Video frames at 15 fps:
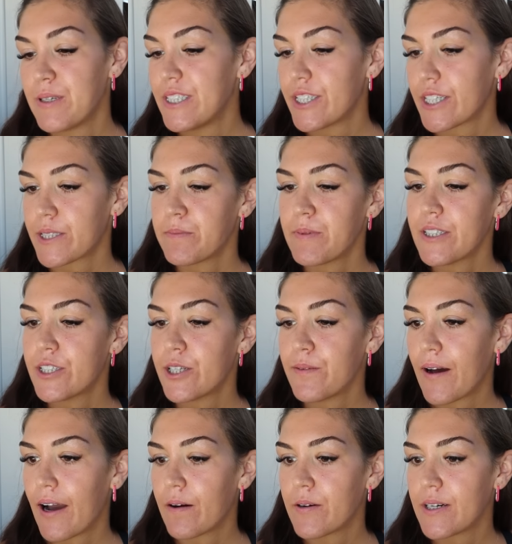been just about 2
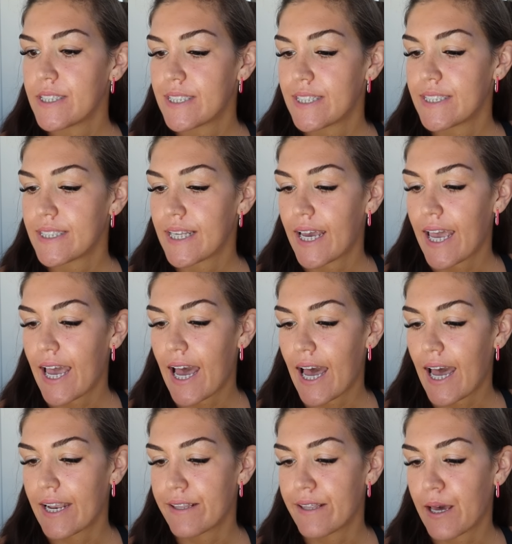hours since I
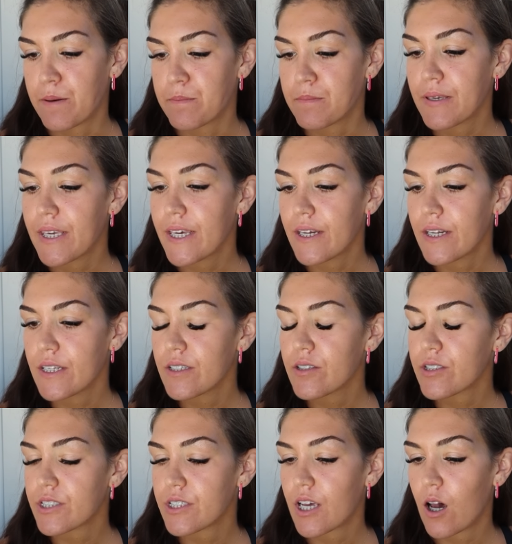had that
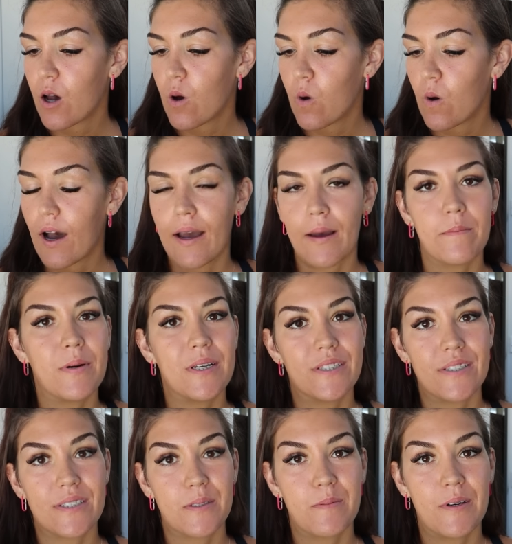meal, so I'm
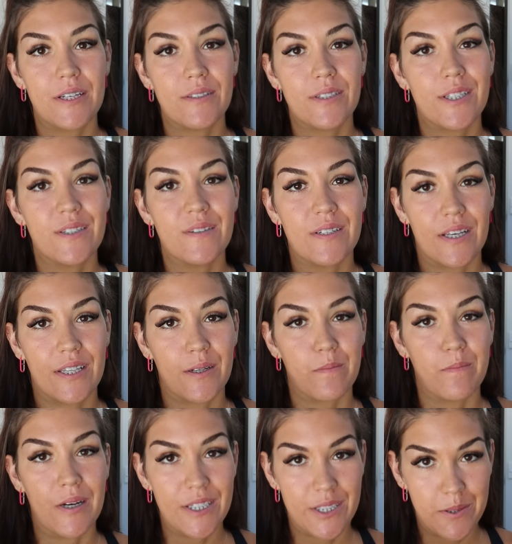just about to do another
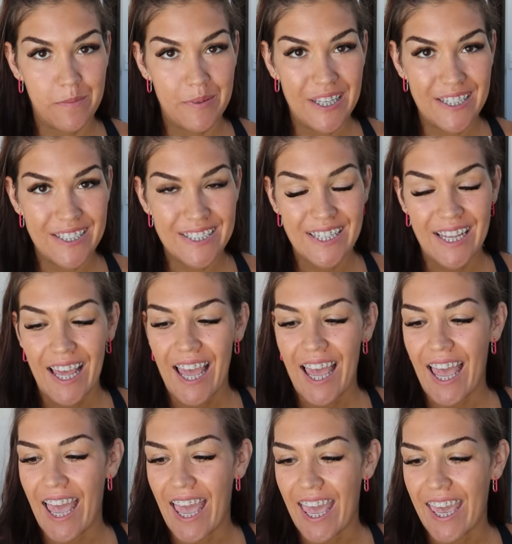measurement
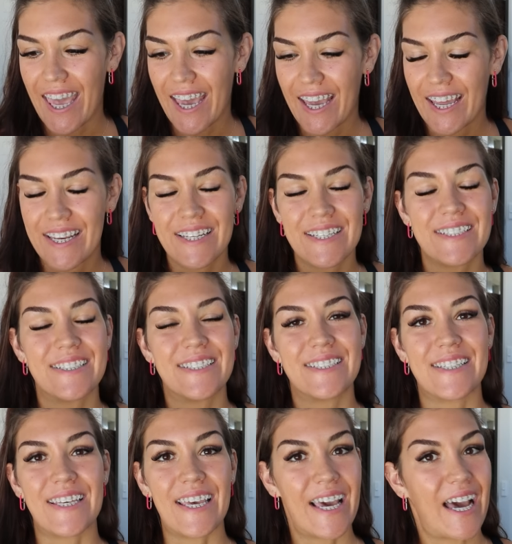and
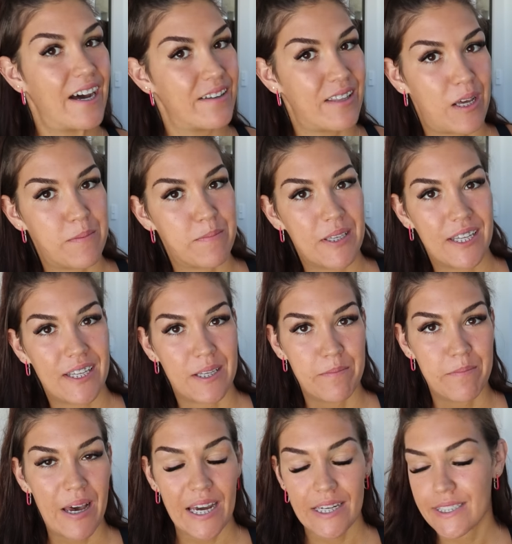see how that meal
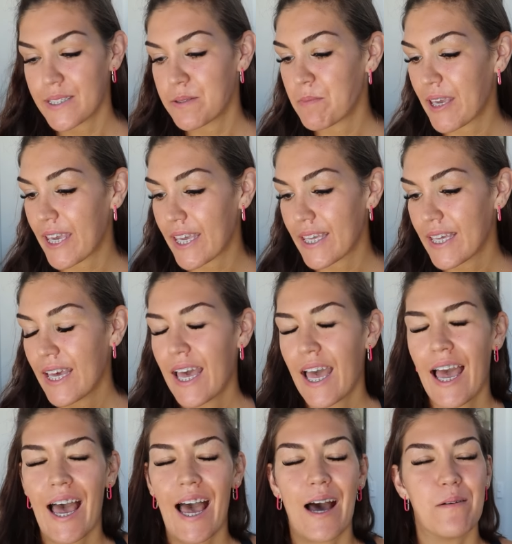impacted me.
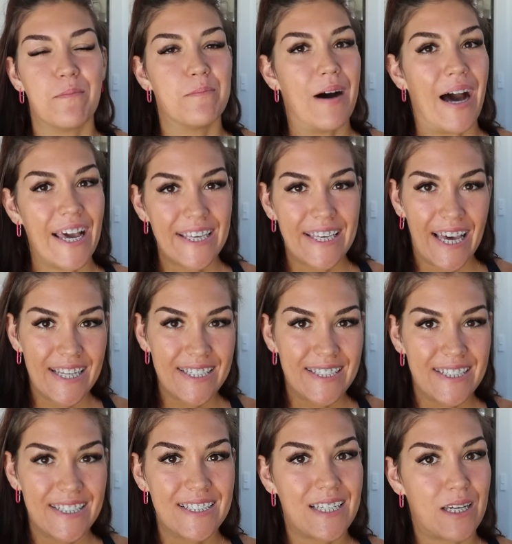My guess
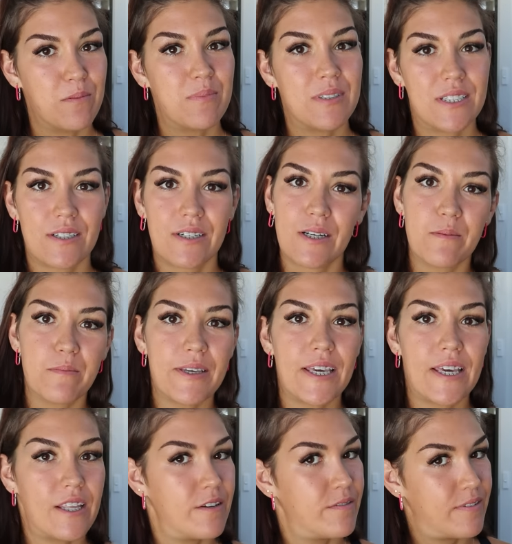is I'm still gonna
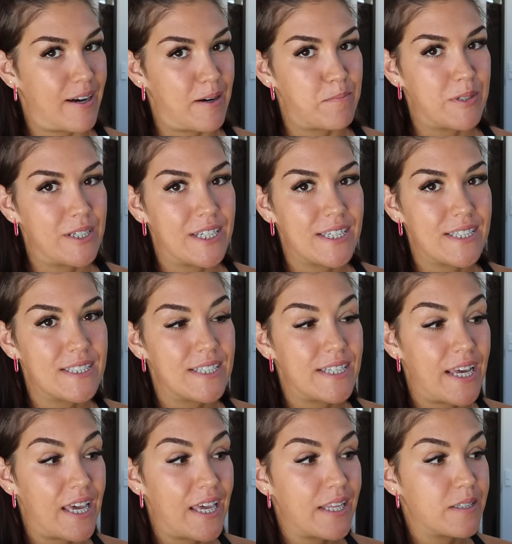be in a fat burning
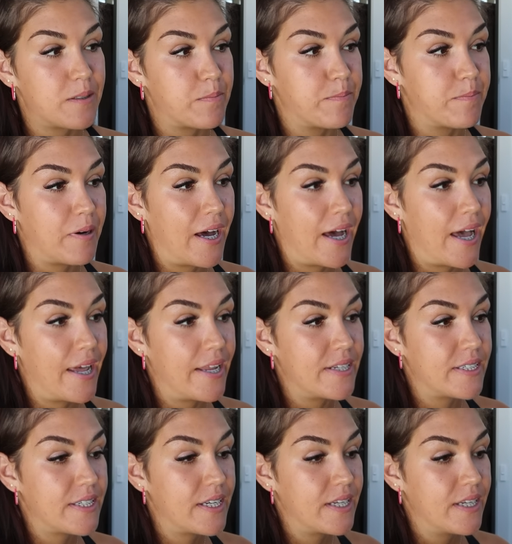state,
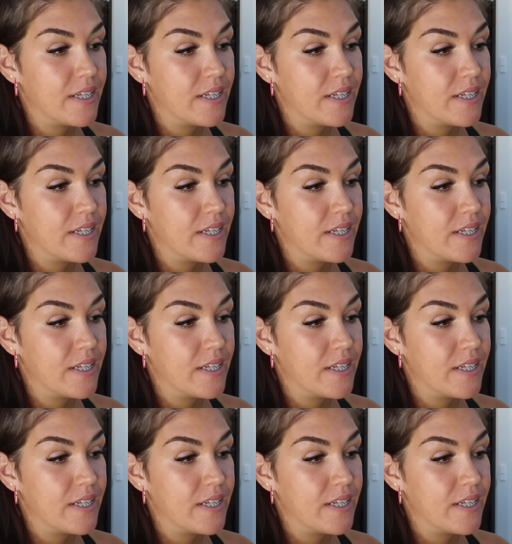but